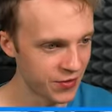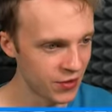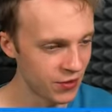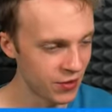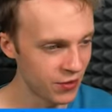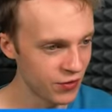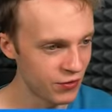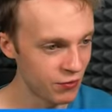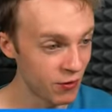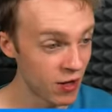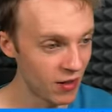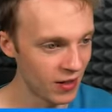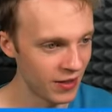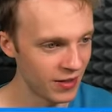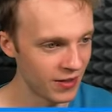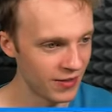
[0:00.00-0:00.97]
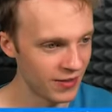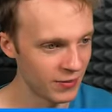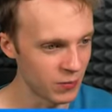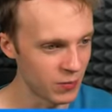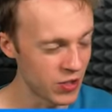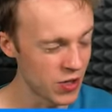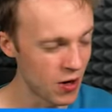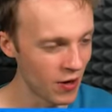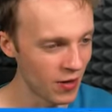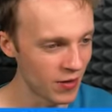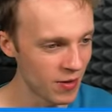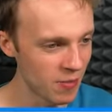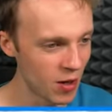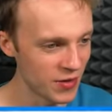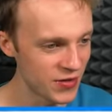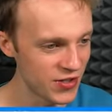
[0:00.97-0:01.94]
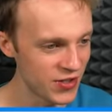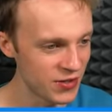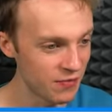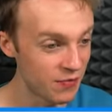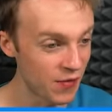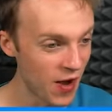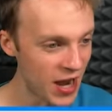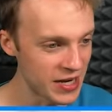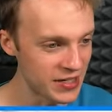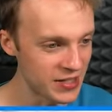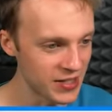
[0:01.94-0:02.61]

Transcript: You know the drill. We got another monster to find.